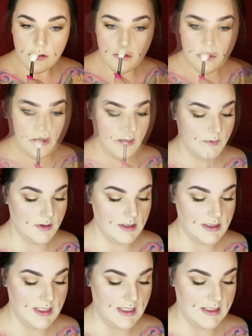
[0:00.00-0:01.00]
So I'm going to
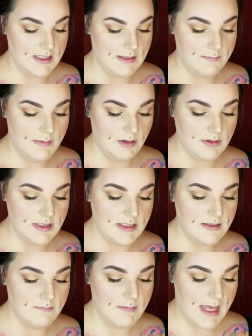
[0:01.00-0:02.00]
take the
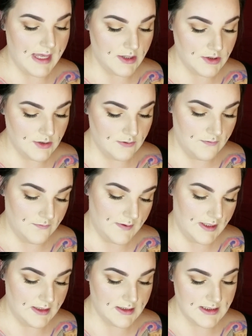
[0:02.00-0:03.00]
Melted Matte Too
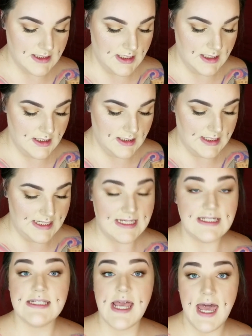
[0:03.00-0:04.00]
Faced and
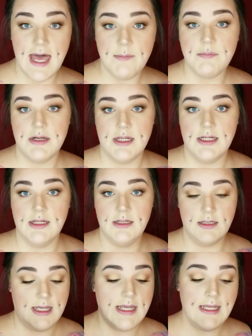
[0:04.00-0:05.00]
It's Happening.
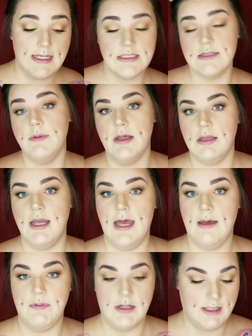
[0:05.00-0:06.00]
It is about to
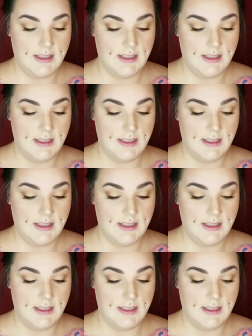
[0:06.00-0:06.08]
happen,